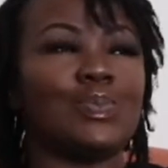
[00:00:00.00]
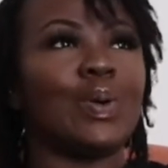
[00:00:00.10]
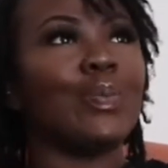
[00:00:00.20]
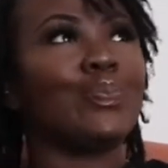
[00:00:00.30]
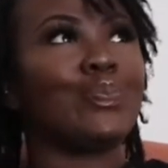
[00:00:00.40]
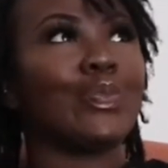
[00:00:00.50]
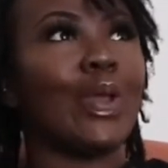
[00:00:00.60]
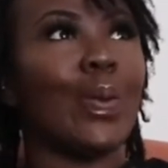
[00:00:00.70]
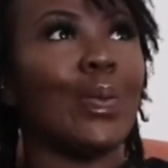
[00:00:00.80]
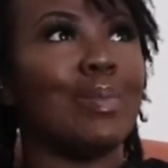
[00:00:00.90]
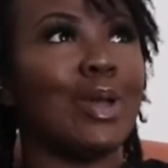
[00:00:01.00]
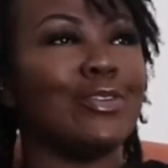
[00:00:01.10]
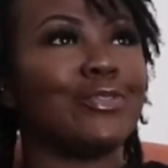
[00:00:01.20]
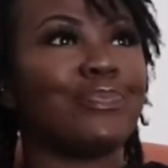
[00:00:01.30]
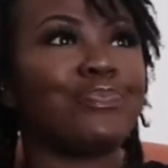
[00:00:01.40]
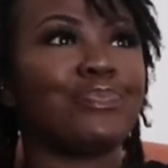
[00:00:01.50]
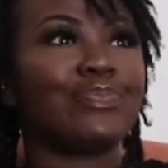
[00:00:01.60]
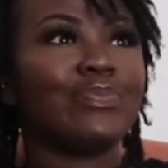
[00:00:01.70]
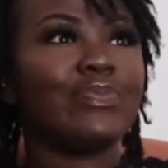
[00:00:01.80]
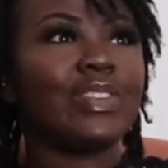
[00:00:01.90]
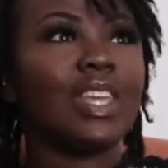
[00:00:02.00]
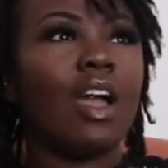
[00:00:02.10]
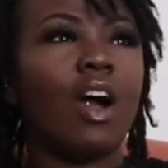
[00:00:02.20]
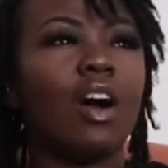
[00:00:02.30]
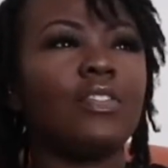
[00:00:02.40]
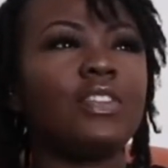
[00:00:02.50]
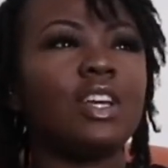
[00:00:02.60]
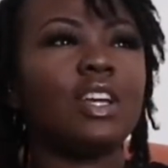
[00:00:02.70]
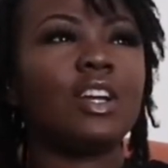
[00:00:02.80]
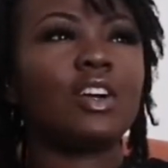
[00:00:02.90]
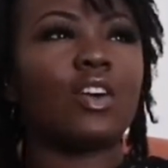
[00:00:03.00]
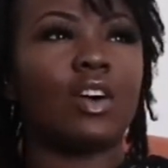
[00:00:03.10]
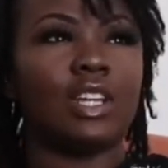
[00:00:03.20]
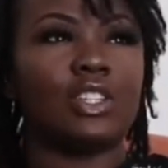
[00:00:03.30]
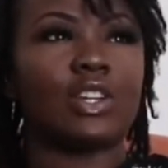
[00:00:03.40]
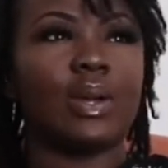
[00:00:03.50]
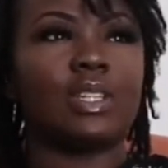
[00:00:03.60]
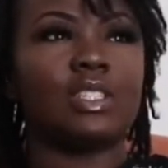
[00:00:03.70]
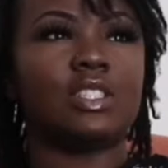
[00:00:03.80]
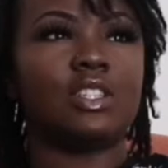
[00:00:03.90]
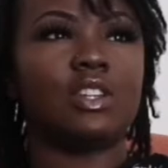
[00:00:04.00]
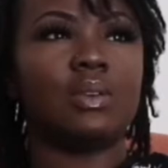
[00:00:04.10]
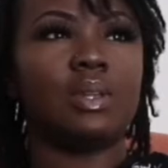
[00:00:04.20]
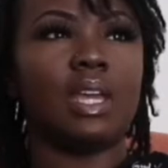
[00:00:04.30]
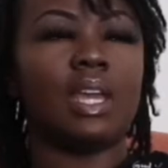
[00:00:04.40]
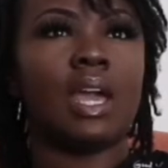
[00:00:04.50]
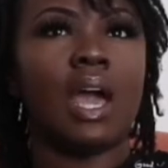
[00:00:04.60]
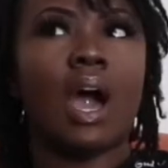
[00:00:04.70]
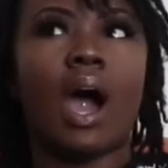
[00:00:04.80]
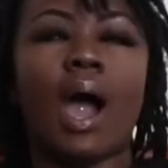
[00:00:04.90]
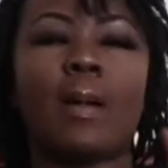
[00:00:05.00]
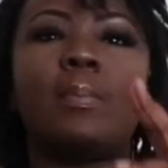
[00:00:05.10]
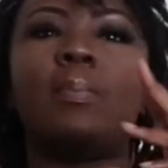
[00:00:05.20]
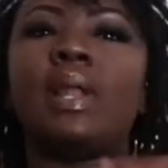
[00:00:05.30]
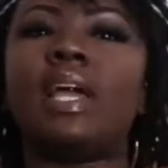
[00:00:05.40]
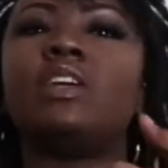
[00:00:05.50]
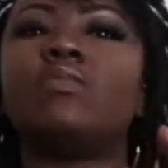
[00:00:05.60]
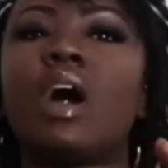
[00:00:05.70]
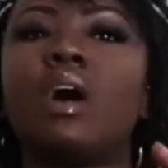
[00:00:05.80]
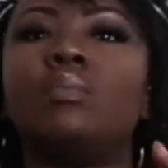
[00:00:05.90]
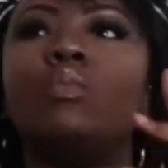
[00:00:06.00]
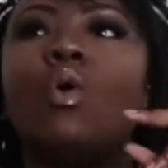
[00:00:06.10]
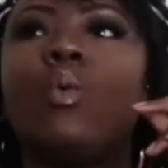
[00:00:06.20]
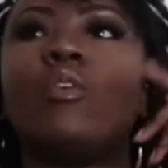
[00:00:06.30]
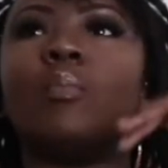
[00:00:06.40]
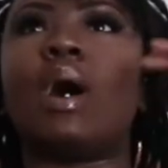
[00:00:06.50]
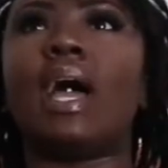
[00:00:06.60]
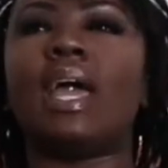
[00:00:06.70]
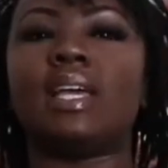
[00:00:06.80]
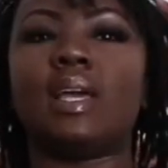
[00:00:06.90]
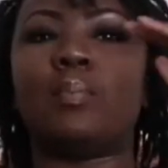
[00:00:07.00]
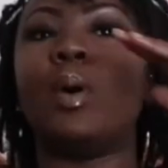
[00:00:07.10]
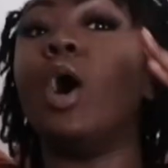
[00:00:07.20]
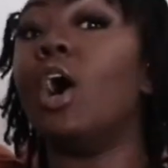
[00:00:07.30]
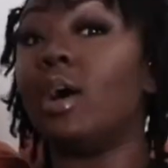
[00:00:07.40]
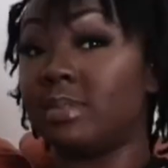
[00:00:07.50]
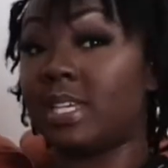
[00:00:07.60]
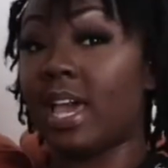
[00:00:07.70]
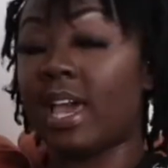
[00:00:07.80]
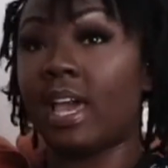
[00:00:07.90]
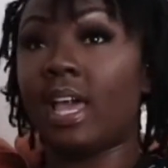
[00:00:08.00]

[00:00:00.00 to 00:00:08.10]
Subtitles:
But we move. After college, going into uni, I played around more with my permed hair.